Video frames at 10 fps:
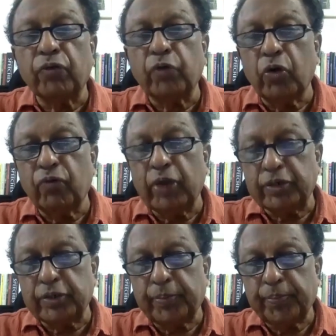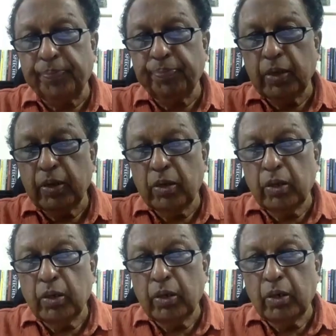conflict.
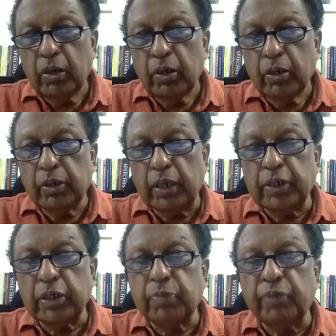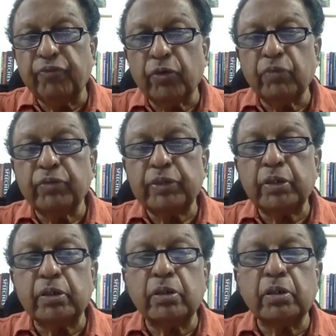Then just before the
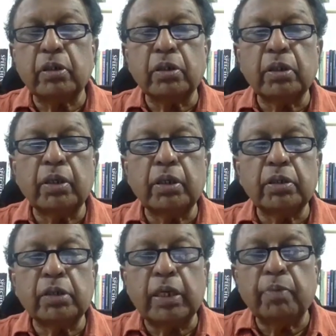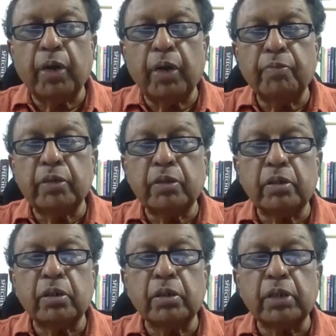visit, uh, the State Department,
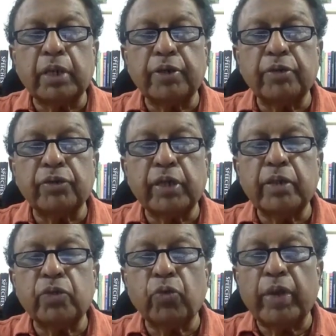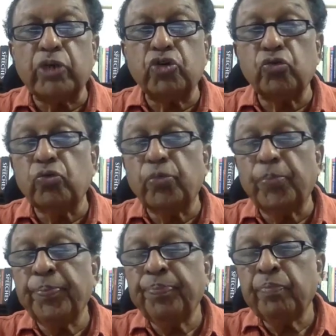uh, Secretary of State, went to
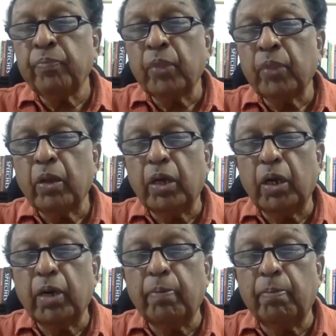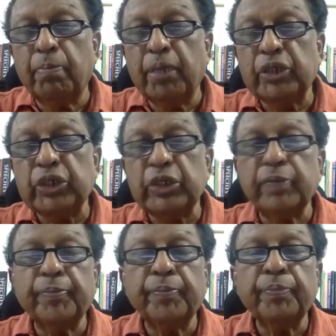uh,
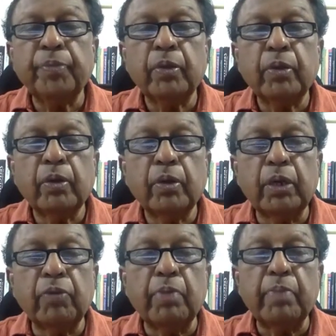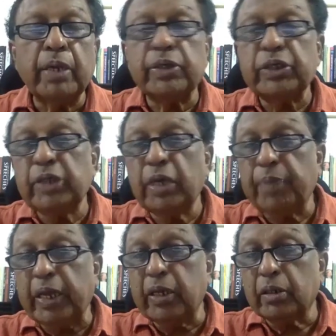Beijing. He even met Xi
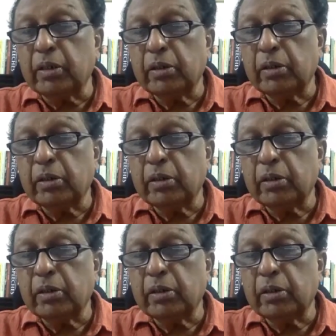Jinping,